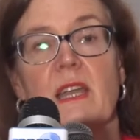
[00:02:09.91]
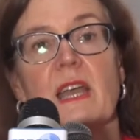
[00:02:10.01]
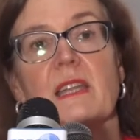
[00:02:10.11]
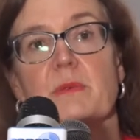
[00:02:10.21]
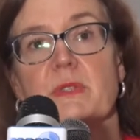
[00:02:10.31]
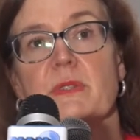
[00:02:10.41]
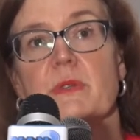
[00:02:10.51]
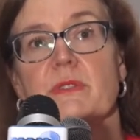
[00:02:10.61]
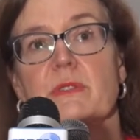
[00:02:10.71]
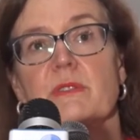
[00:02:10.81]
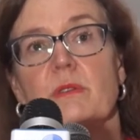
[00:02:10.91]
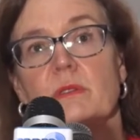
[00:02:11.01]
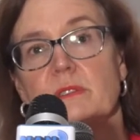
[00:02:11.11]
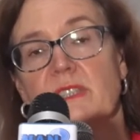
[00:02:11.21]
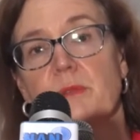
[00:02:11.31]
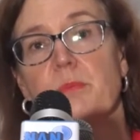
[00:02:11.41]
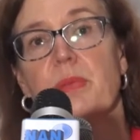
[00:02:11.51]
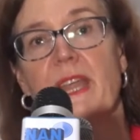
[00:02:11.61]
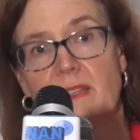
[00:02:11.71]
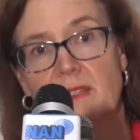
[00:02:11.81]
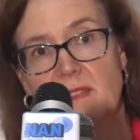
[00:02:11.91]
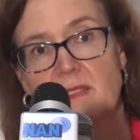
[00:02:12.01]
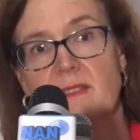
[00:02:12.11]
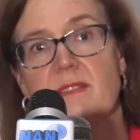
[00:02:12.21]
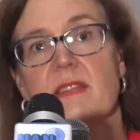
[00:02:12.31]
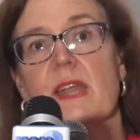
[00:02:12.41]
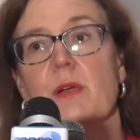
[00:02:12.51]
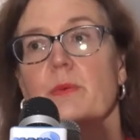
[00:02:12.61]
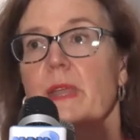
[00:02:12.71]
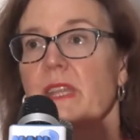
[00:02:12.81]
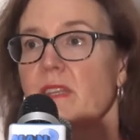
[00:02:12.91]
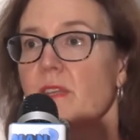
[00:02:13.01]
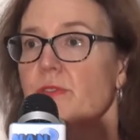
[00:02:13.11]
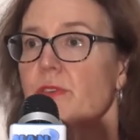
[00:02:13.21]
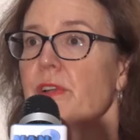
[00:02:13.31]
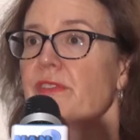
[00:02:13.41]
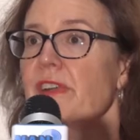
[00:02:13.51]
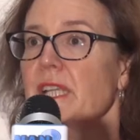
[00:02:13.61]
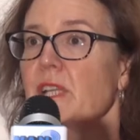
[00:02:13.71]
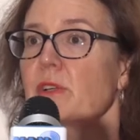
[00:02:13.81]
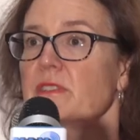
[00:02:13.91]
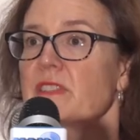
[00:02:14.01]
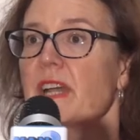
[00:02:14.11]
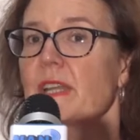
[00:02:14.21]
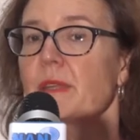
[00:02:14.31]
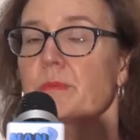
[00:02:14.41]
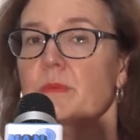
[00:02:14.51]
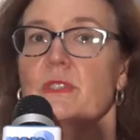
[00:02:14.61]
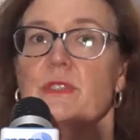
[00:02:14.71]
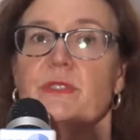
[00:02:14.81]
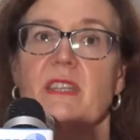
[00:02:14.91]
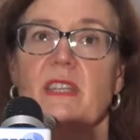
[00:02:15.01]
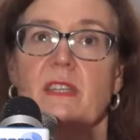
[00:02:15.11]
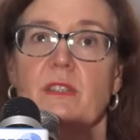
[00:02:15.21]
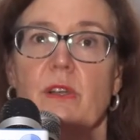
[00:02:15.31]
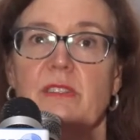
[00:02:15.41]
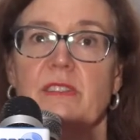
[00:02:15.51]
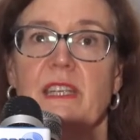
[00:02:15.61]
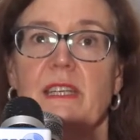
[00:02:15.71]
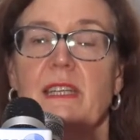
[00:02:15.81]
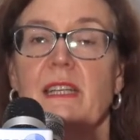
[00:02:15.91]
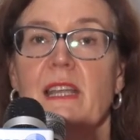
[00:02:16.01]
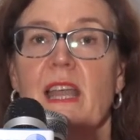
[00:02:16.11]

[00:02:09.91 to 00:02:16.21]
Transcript: And I was also told that in practice they are waiting for a very long time to see a doctor